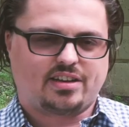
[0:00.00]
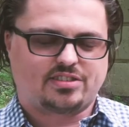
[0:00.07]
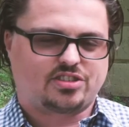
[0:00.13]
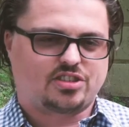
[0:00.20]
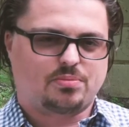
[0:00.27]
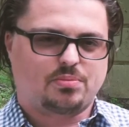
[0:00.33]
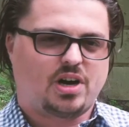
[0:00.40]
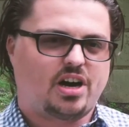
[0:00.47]

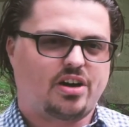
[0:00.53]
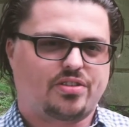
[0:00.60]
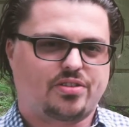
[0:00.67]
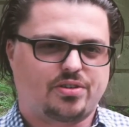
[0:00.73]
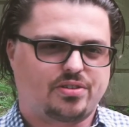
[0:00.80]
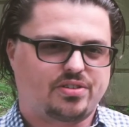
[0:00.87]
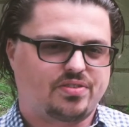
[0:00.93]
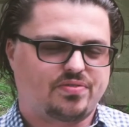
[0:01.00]
some
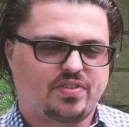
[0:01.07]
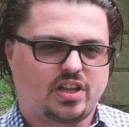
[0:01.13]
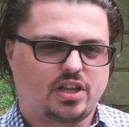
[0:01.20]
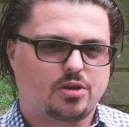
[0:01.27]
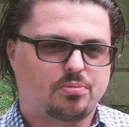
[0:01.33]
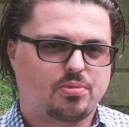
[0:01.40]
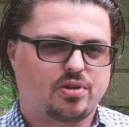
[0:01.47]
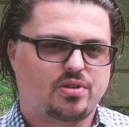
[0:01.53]
other
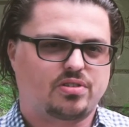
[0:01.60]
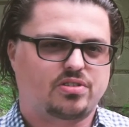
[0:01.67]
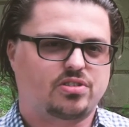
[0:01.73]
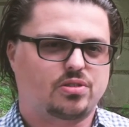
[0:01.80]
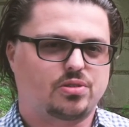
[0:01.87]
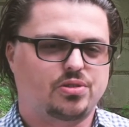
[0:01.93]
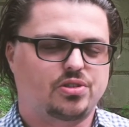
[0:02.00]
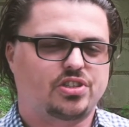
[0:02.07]
developer
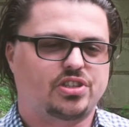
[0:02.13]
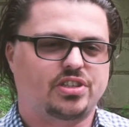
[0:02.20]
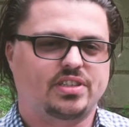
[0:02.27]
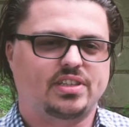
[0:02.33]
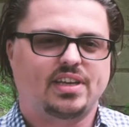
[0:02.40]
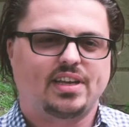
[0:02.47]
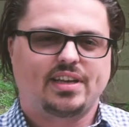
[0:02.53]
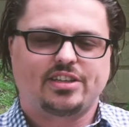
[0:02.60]

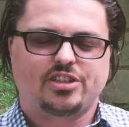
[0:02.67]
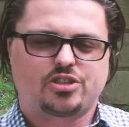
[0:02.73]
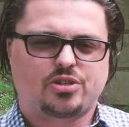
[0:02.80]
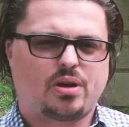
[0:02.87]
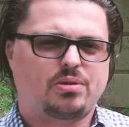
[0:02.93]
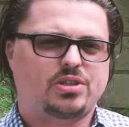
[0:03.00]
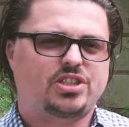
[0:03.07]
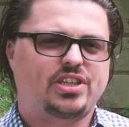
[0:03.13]
solution.
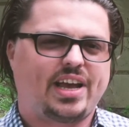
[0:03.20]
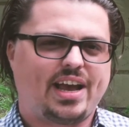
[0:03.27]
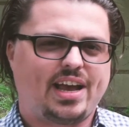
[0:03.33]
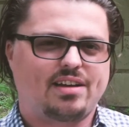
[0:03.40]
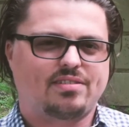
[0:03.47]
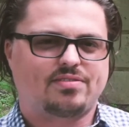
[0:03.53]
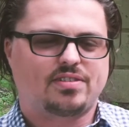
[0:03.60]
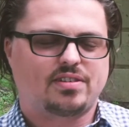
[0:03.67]
Try what you
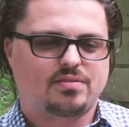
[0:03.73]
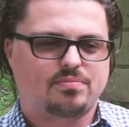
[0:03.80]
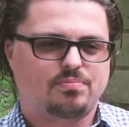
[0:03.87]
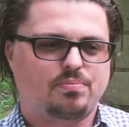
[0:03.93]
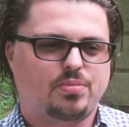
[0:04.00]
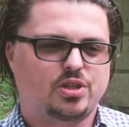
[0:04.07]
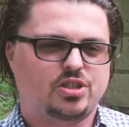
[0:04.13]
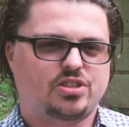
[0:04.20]
have,
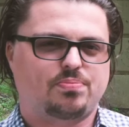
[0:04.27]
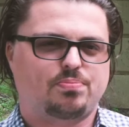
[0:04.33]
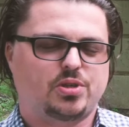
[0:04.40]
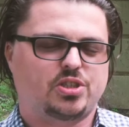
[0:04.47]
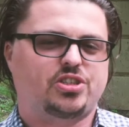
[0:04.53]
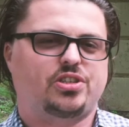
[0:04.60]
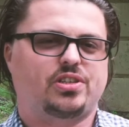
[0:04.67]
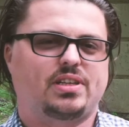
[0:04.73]

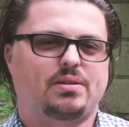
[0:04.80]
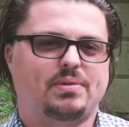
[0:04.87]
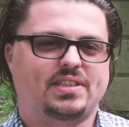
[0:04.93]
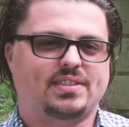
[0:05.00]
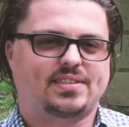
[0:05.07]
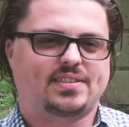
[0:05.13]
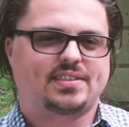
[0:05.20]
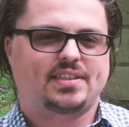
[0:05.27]
push your
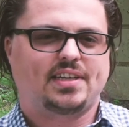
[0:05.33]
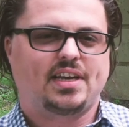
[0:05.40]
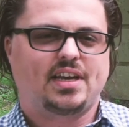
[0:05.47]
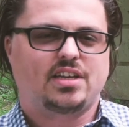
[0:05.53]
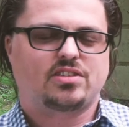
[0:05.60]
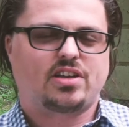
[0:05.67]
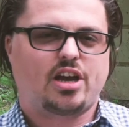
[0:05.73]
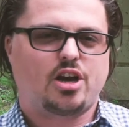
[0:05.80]
limits.
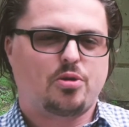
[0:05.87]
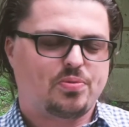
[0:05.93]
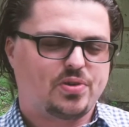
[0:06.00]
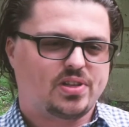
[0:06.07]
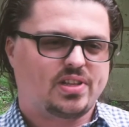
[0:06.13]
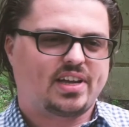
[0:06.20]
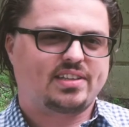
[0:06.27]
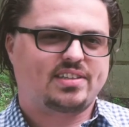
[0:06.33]
So I hope
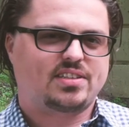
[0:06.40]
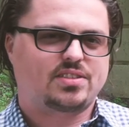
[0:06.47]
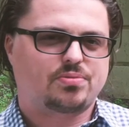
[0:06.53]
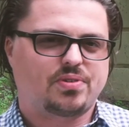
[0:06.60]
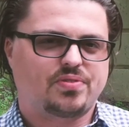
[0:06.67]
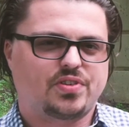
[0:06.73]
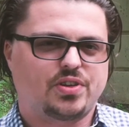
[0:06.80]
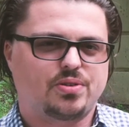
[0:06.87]
you like this
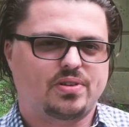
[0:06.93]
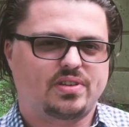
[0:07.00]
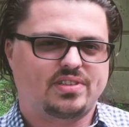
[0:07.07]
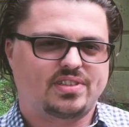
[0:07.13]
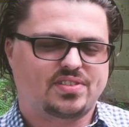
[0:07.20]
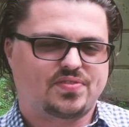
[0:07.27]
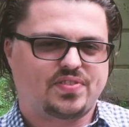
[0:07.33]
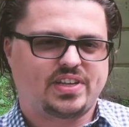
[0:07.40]
review and
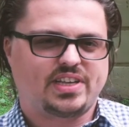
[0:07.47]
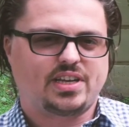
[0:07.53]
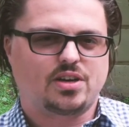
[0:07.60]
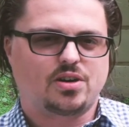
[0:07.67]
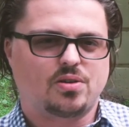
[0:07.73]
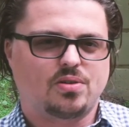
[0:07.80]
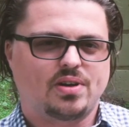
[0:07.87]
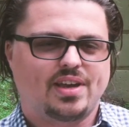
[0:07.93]
this
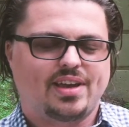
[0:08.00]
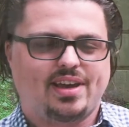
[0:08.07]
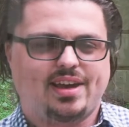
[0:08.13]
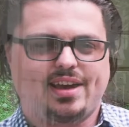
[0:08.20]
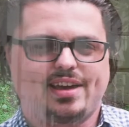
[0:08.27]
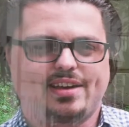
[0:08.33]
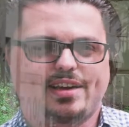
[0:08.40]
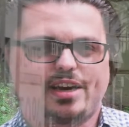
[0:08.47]
video,
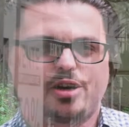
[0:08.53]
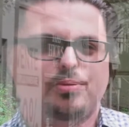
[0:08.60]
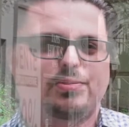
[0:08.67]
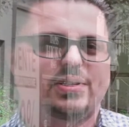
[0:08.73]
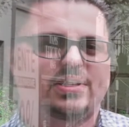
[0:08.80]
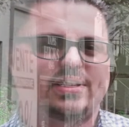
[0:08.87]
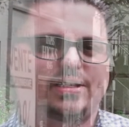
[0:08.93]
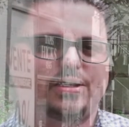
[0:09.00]
and I hope
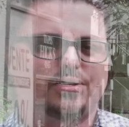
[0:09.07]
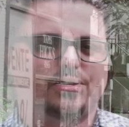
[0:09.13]
to see you